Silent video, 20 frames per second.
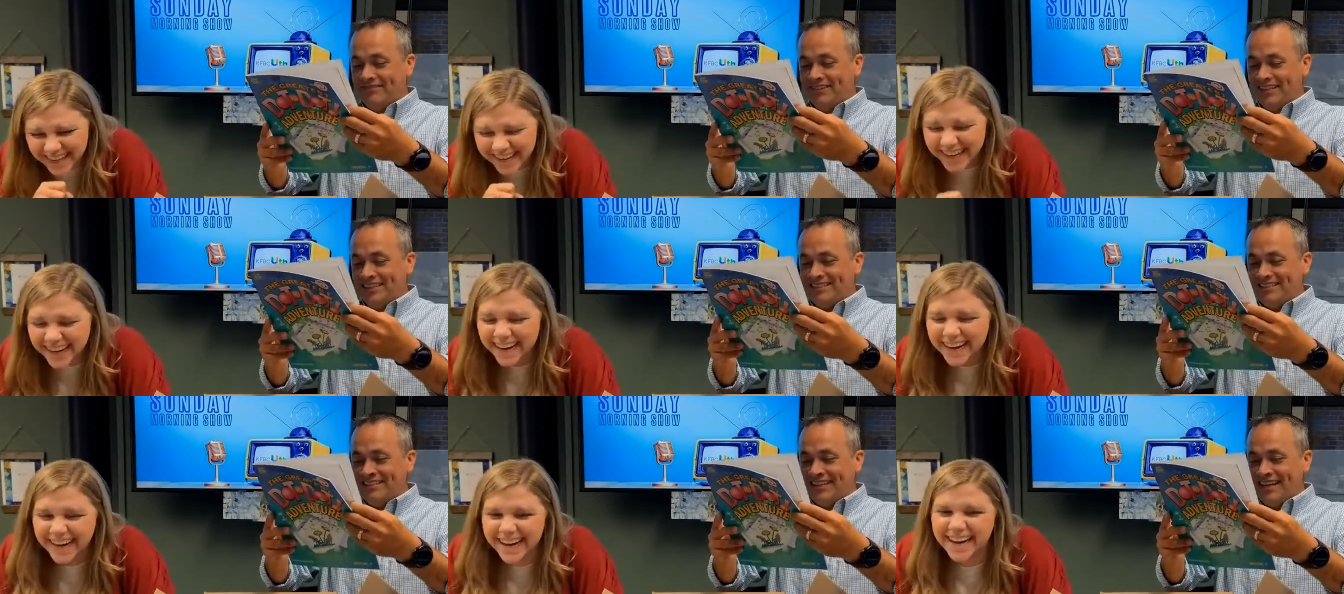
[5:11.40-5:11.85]

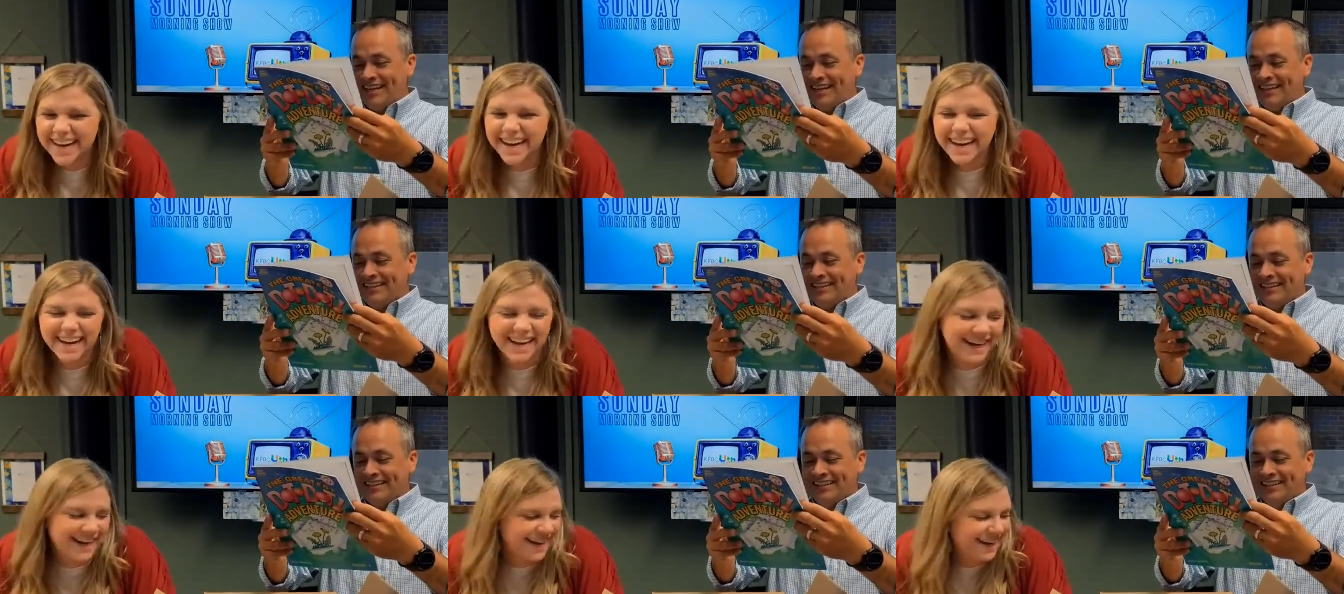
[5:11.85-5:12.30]
Speaker 1: but
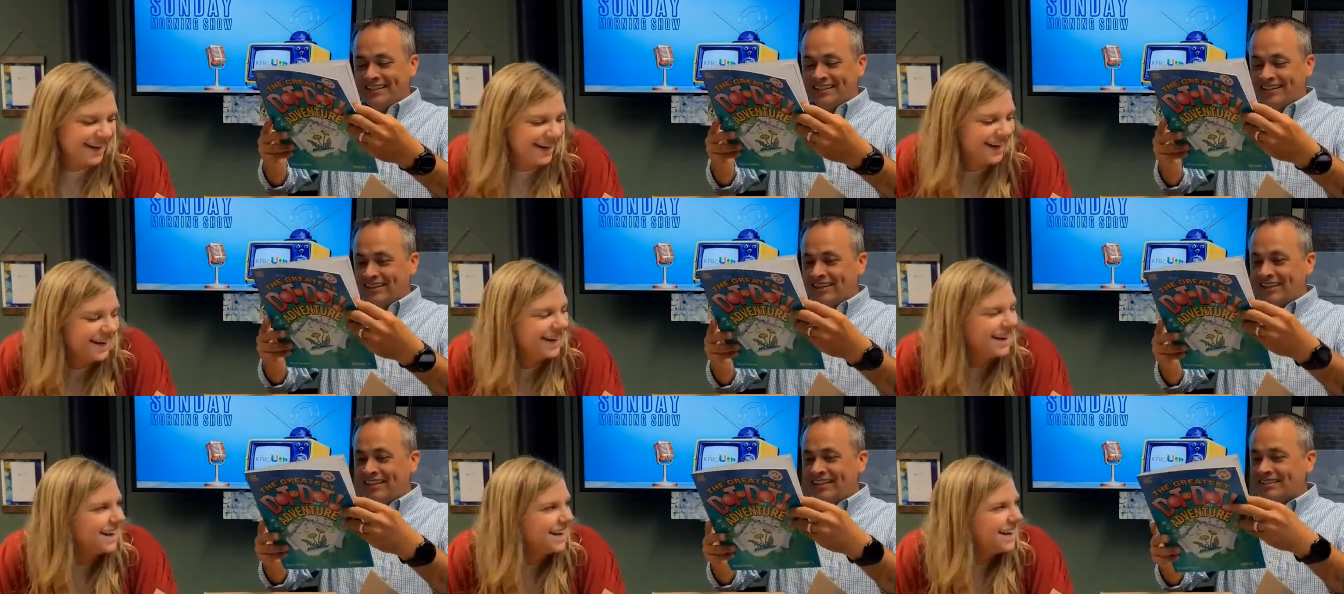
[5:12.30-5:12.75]
uh,
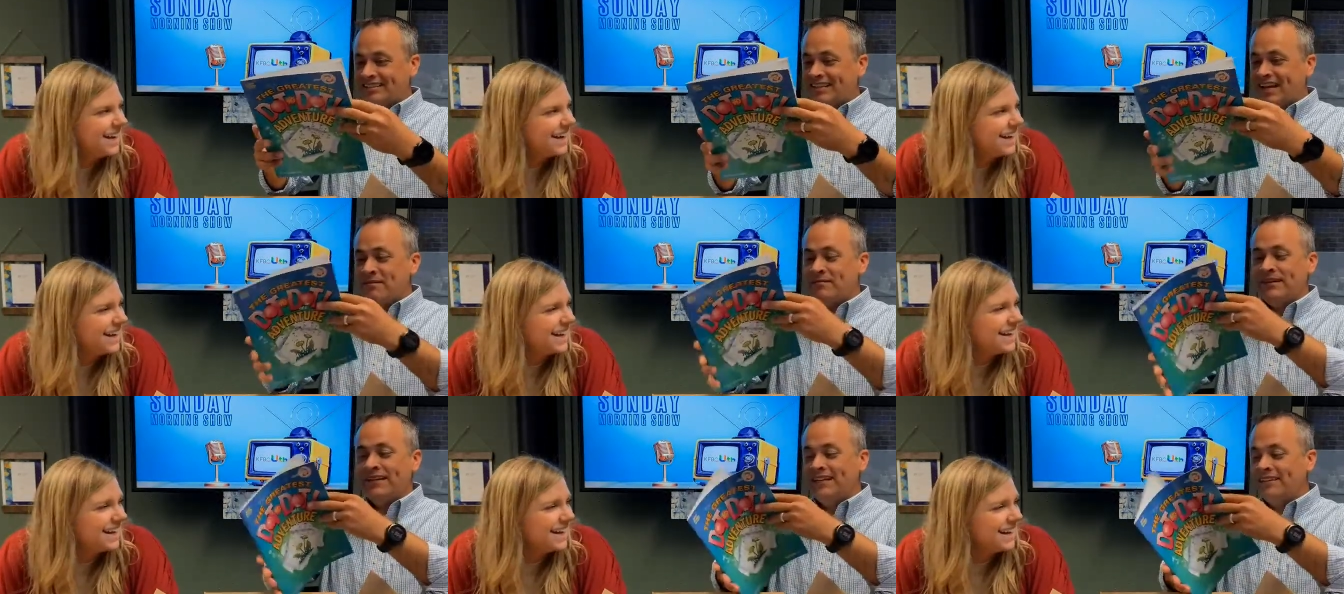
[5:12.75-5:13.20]
look at this.
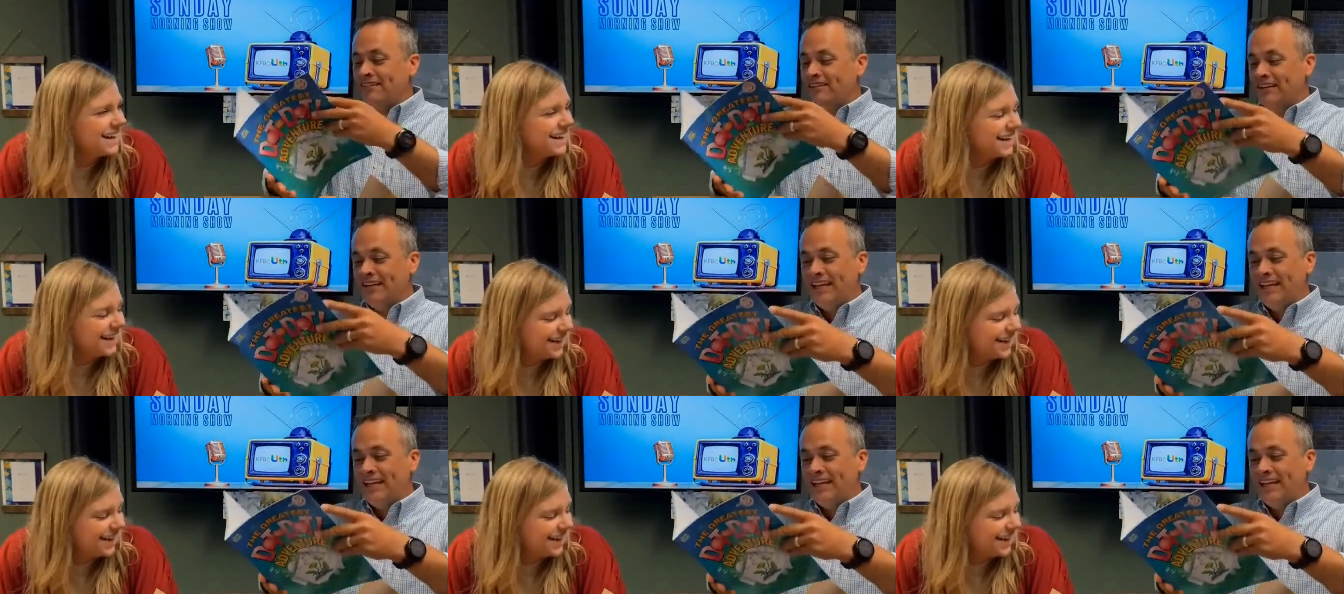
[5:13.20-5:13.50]
I mean,